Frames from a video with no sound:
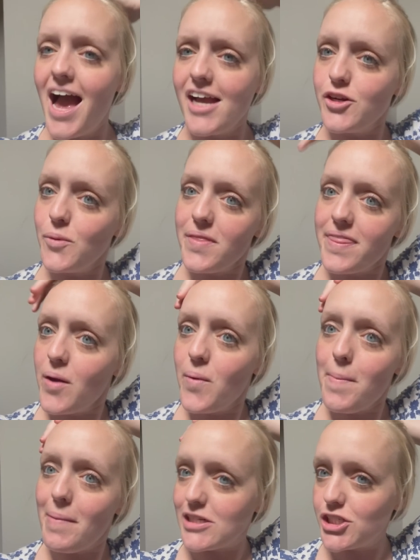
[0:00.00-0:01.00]
I don't think
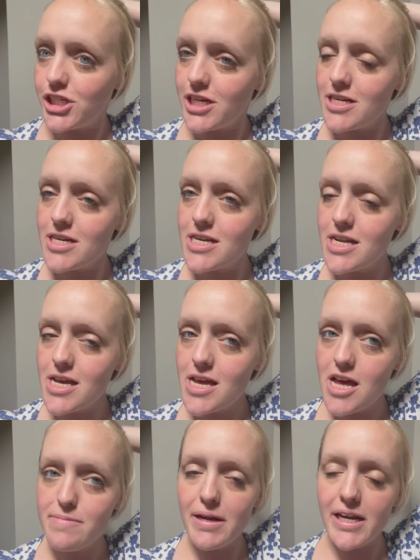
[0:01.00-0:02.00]
we mentioned
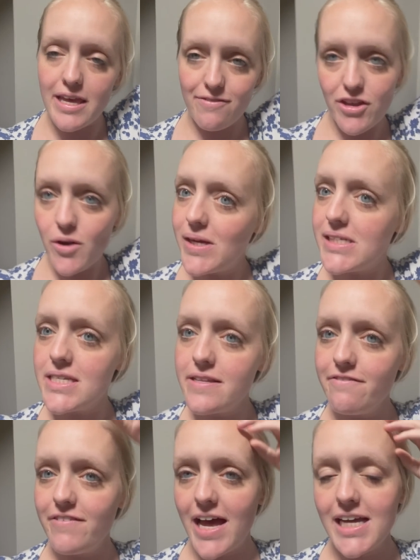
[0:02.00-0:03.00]
about Evie going to the
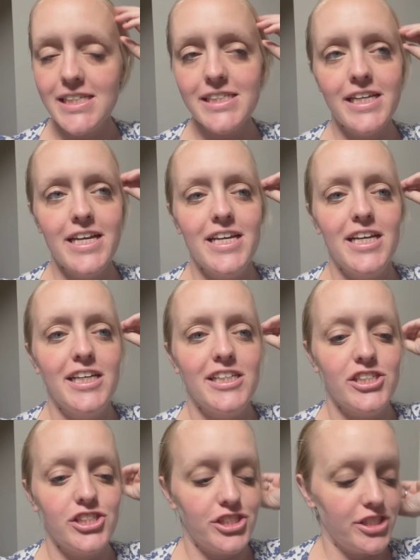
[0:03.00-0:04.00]
vet.
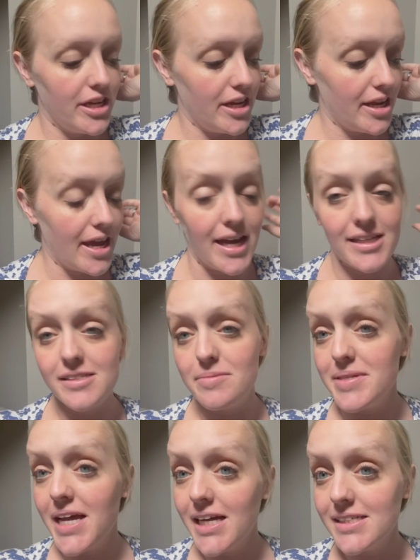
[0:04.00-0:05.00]
She had
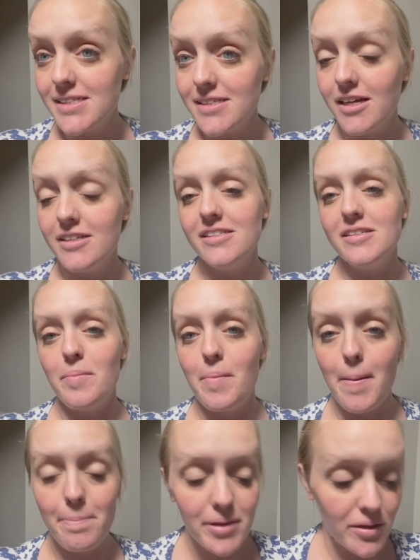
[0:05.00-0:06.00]
some tests done, some
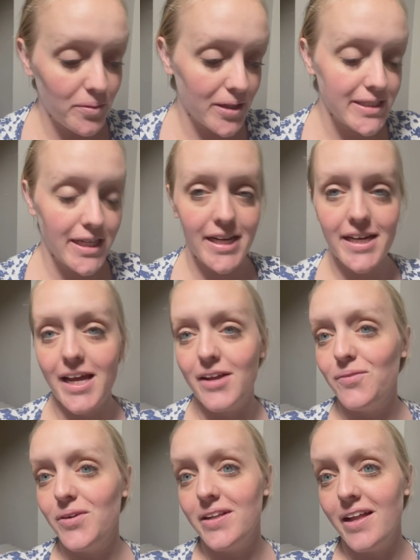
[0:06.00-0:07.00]
blood work done,
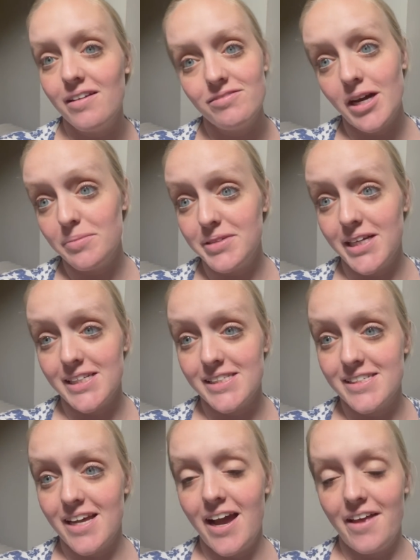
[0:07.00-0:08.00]
and we'll have
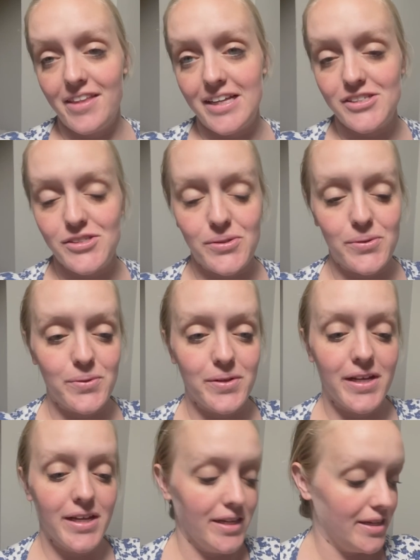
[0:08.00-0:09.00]
updates on that
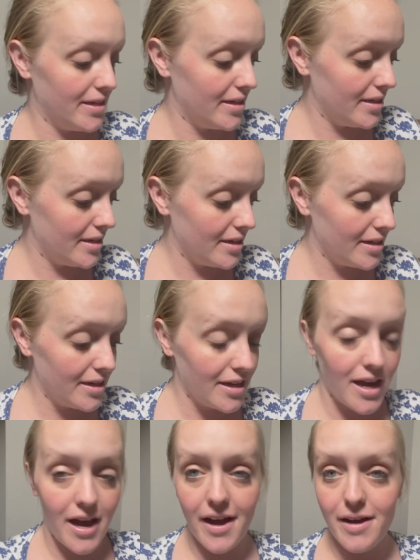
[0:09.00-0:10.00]
soon.
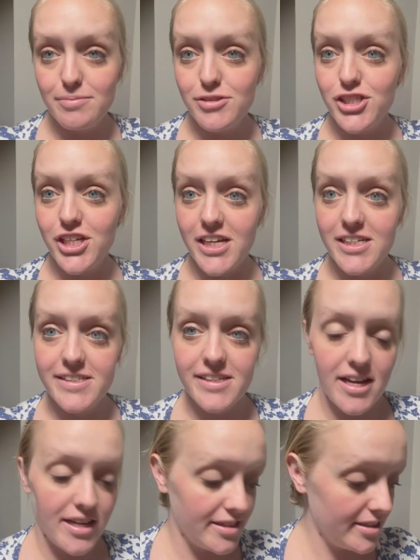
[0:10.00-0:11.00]
She is
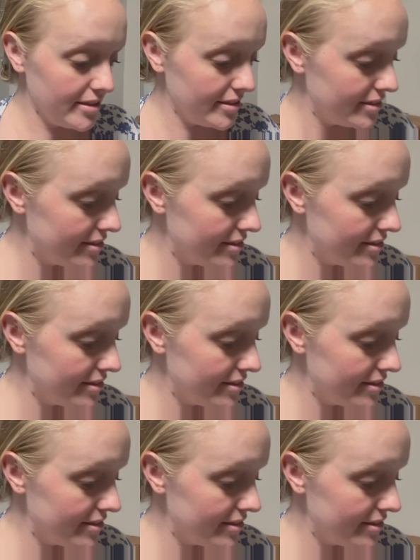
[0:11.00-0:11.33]
on.